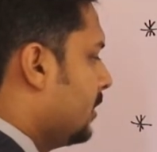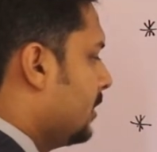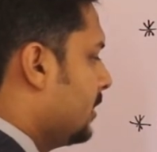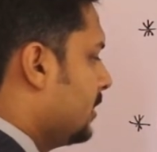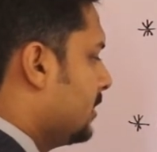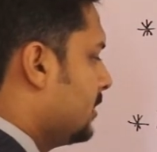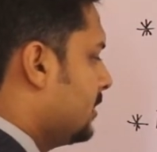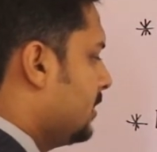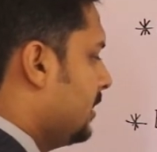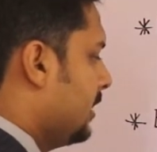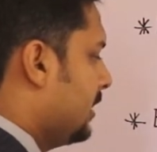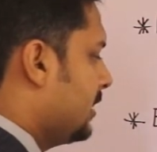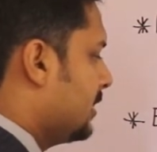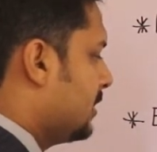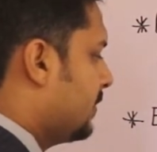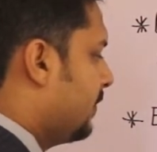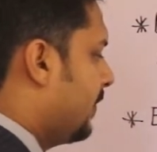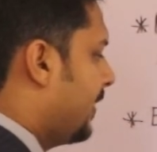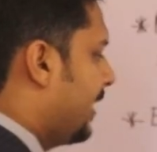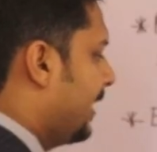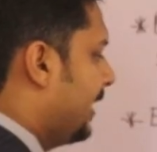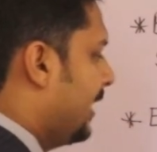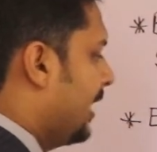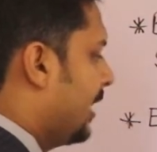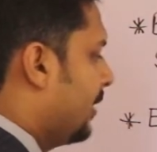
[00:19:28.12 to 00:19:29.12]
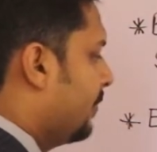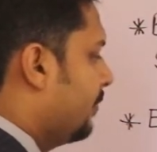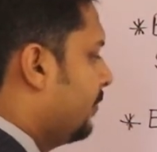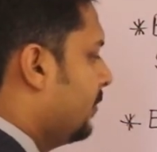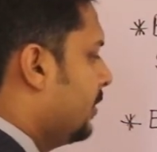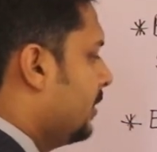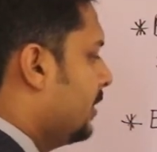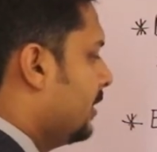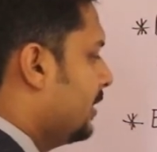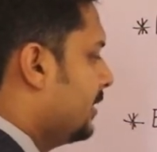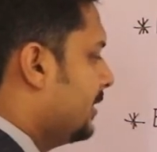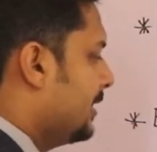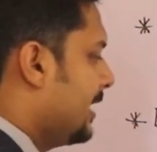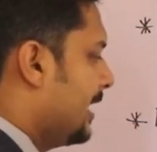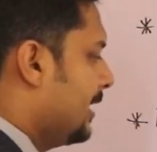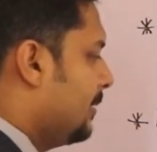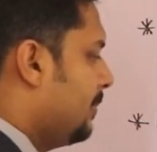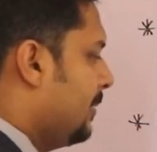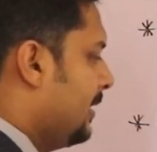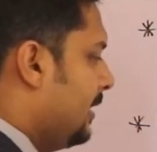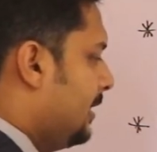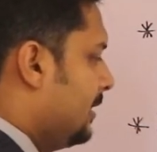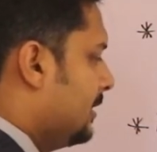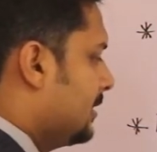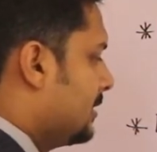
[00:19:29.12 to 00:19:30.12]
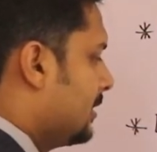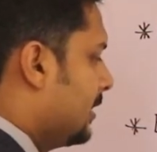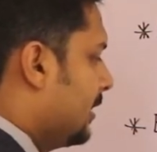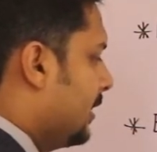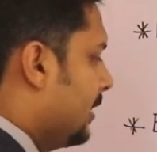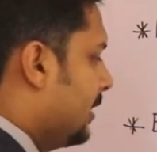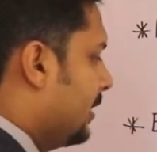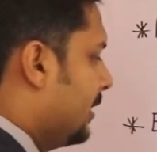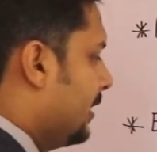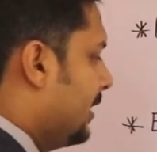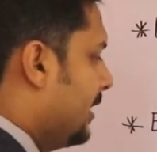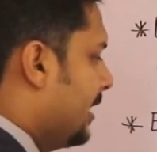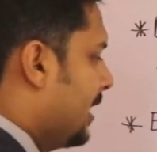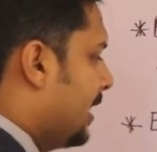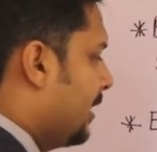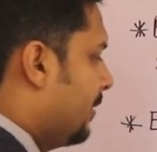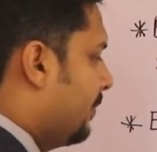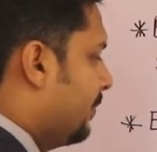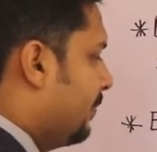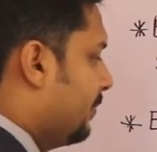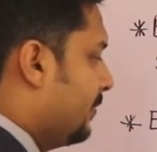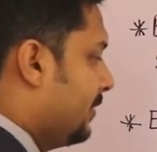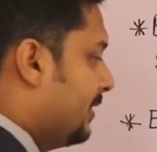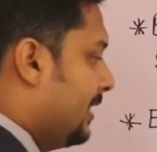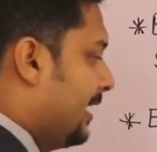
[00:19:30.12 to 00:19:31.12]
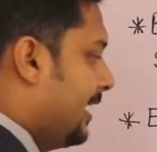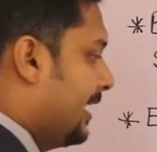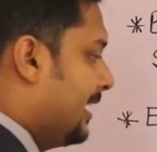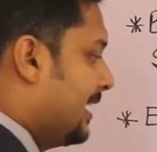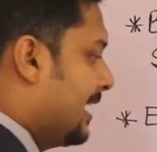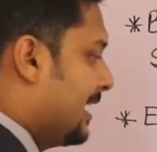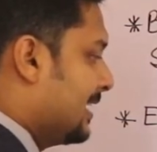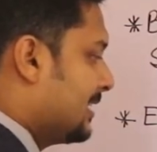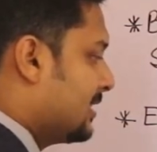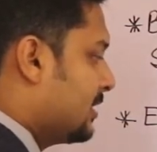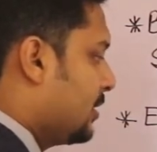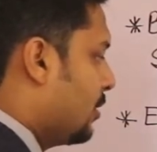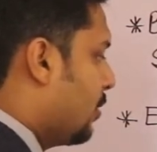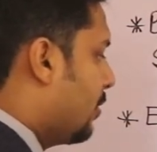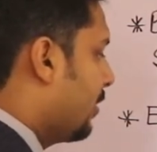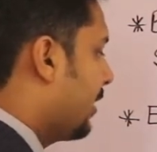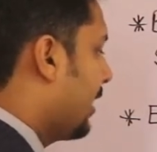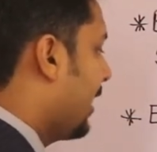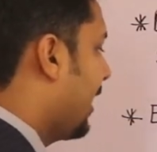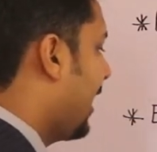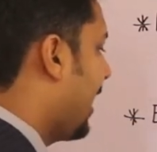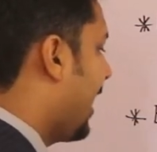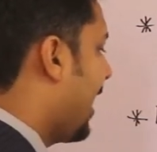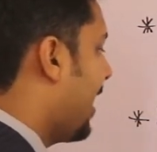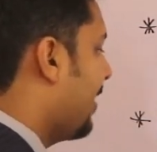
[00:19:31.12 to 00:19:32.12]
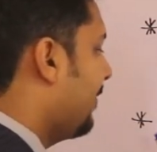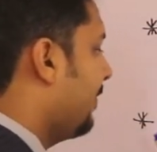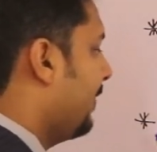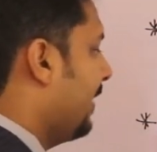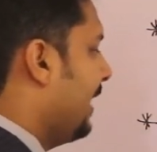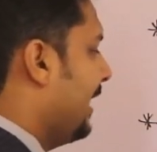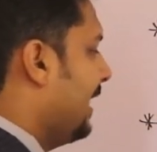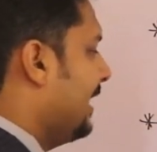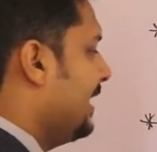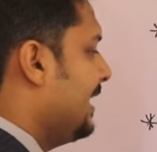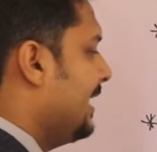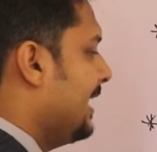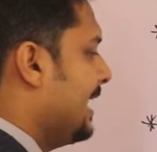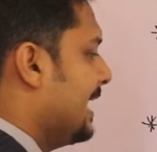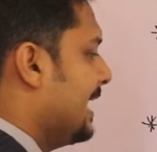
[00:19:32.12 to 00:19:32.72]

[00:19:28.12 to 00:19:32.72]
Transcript: Sixth phylum, that means they does not have any